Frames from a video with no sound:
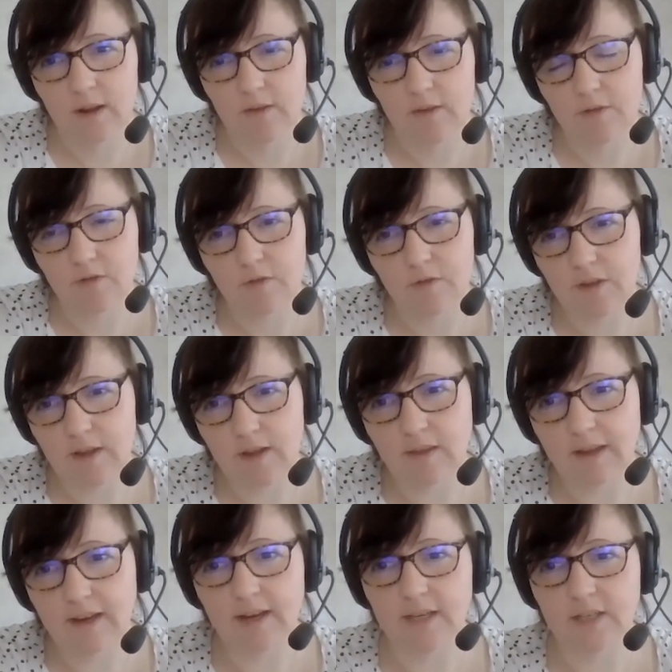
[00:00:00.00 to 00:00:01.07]
through the
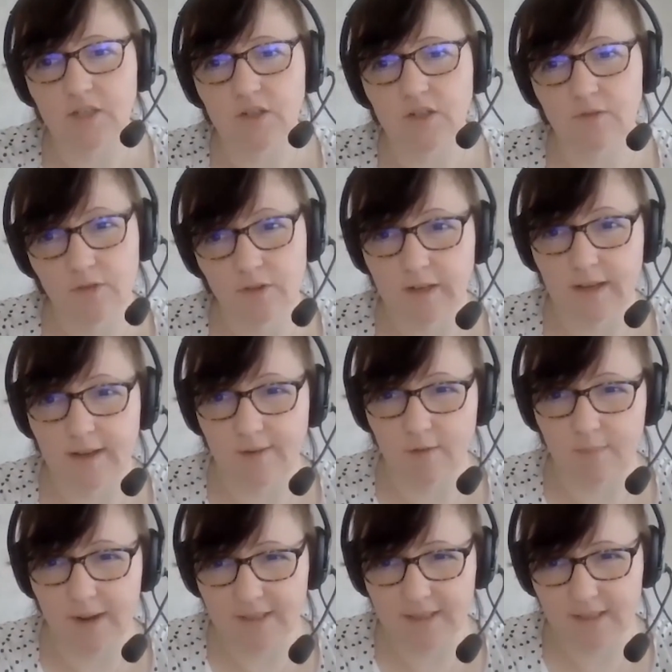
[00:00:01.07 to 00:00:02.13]
linkage of clinical
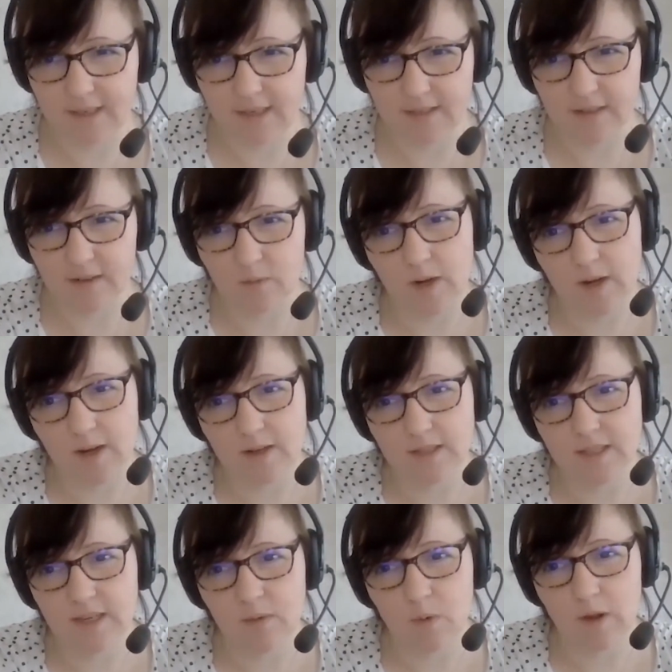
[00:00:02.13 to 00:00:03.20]
metadata, we can
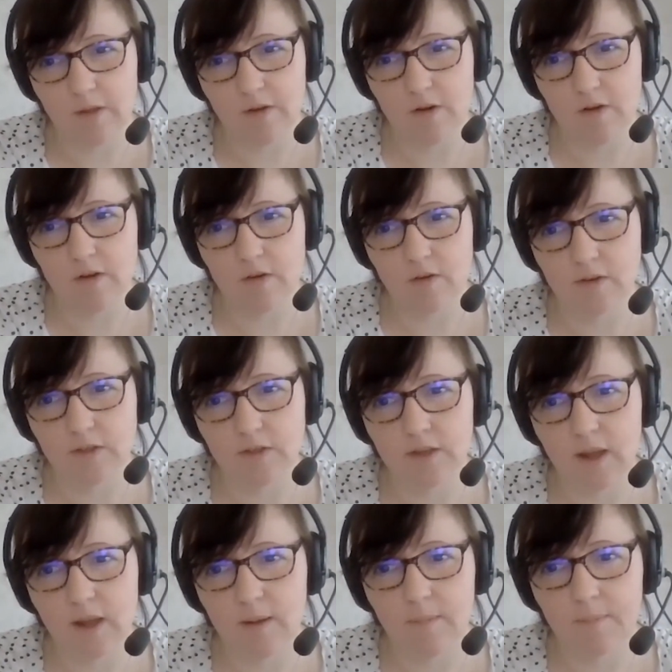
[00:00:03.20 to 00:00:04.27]
see whether or not
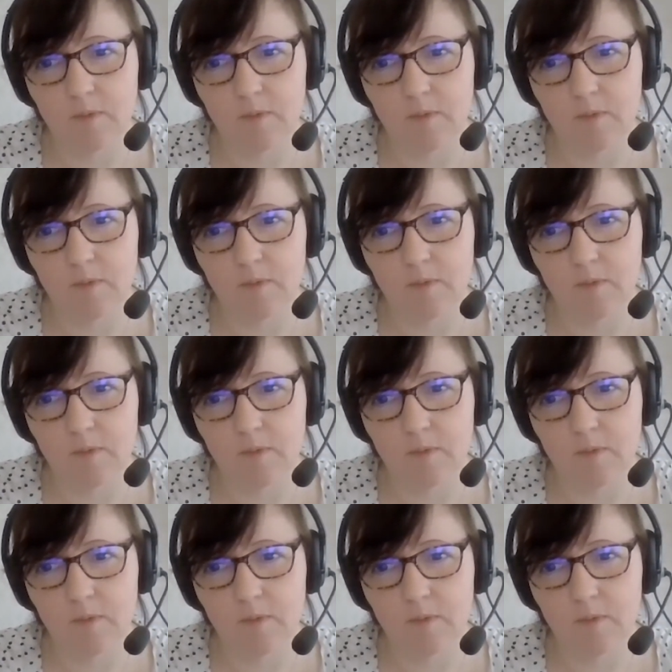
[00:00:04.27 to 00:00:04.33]
a